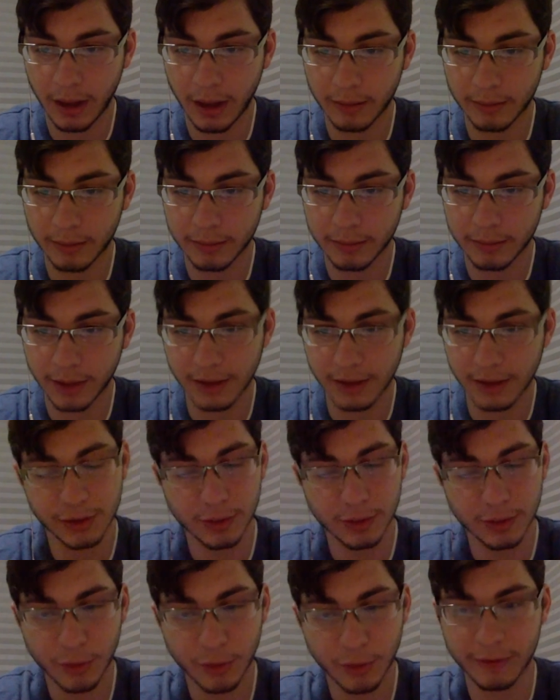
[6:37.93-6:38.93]

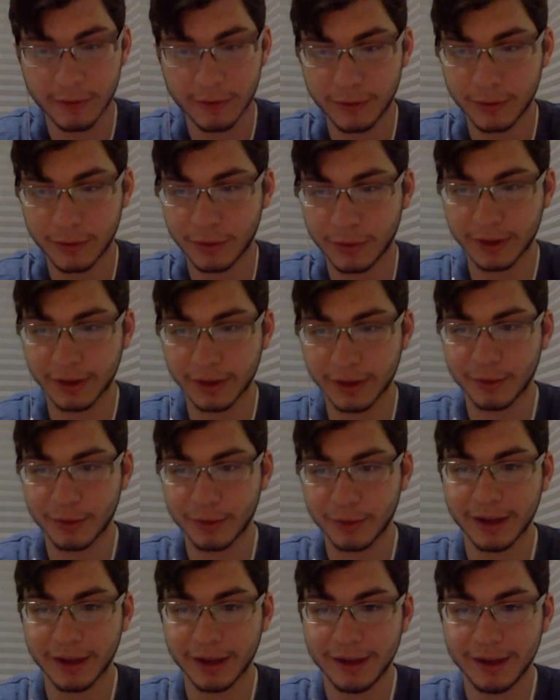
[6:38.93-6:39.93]
I assume you have if you're in
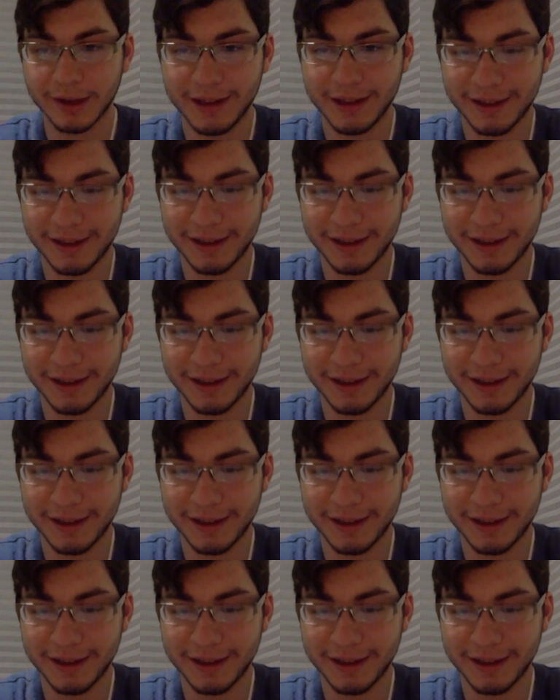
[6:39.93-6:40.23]
Colombia.